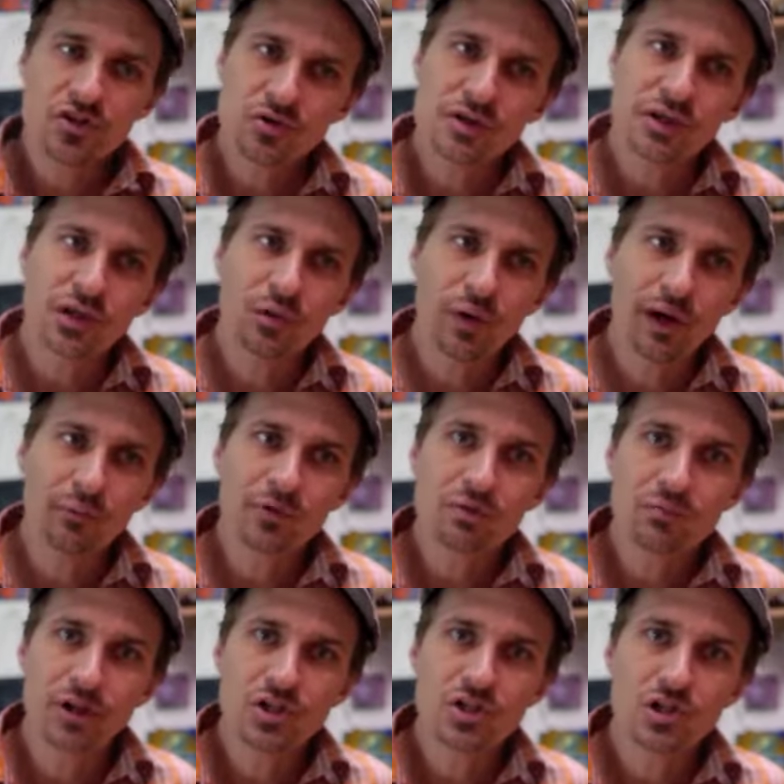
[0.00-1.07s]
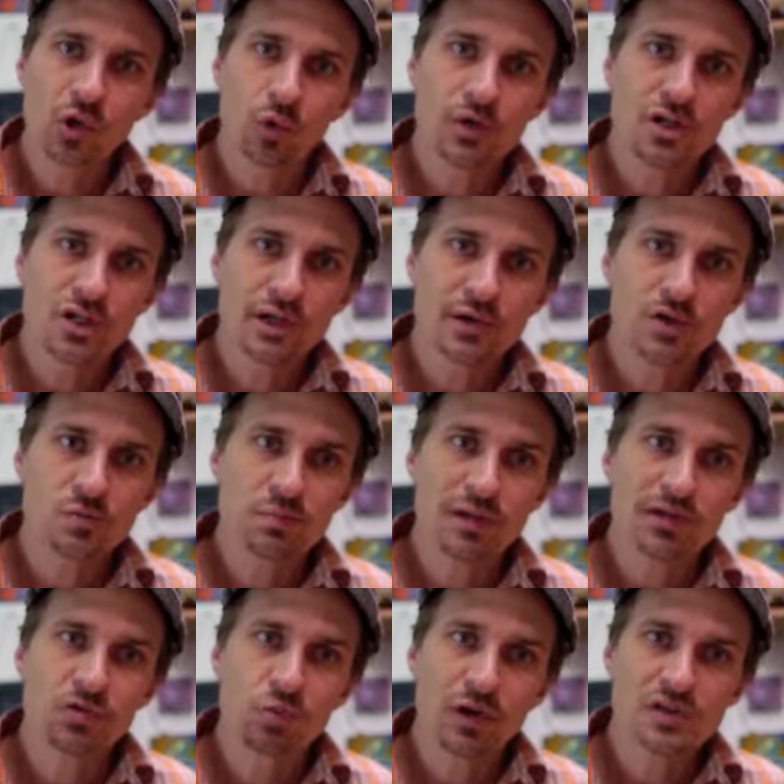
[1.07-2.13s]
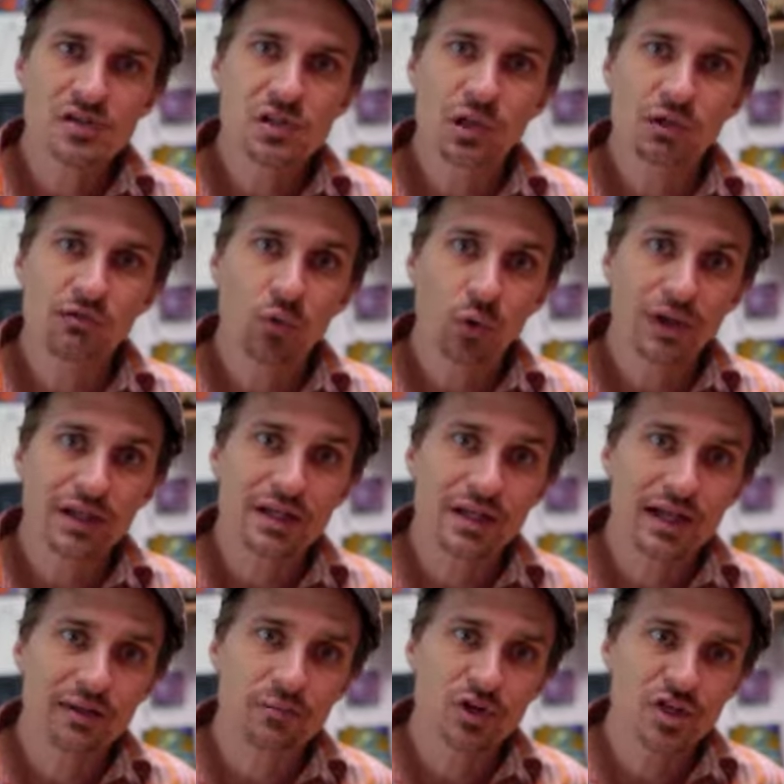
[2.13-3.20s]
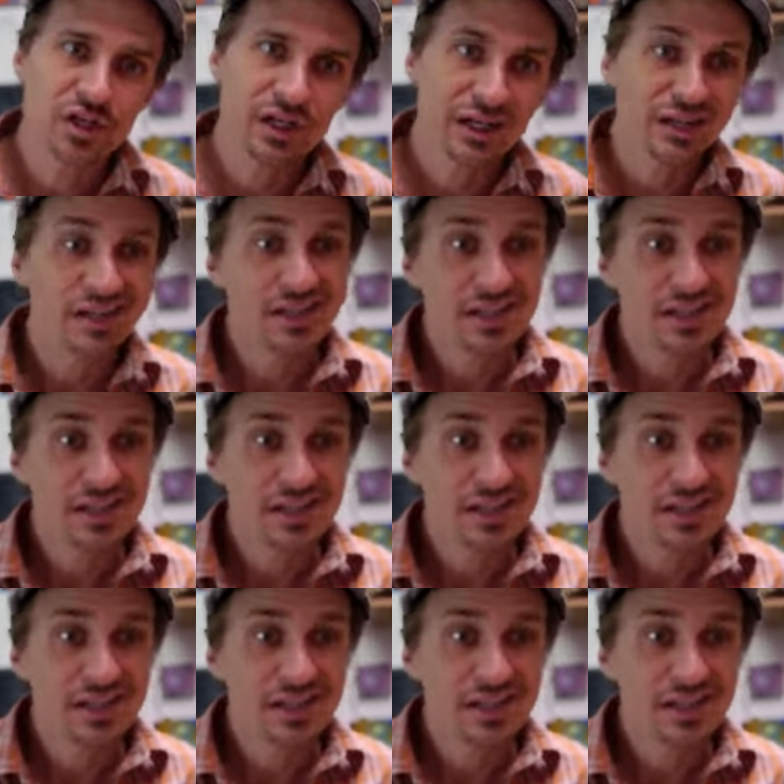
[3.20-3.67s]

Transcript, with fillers: you can get around with much slower shutter speeds while still avoiding camera shake.